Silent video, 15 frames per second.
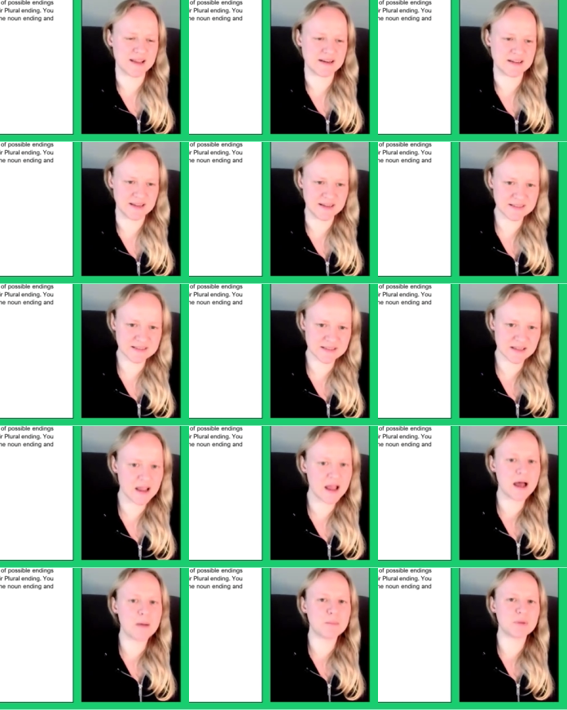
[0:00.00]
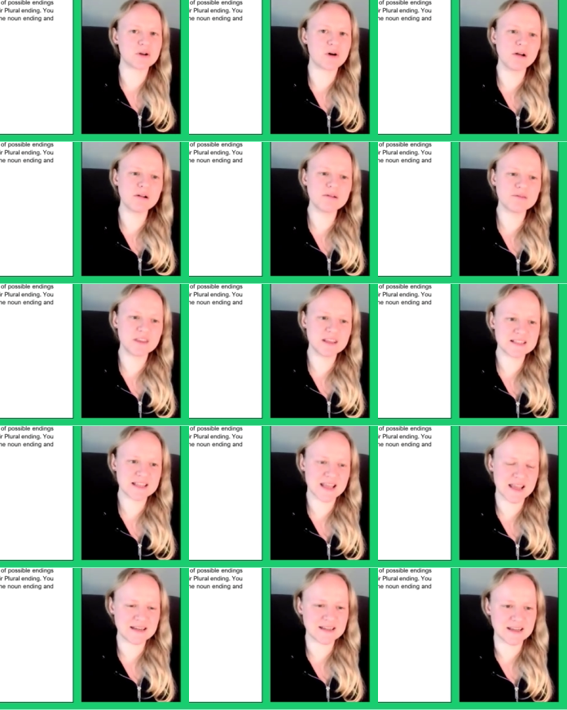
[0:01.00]
endings. But all of these
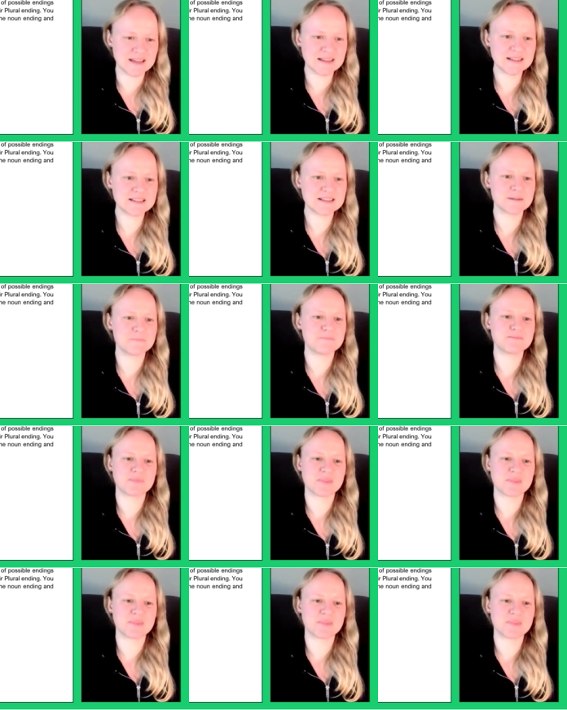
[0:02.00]
endings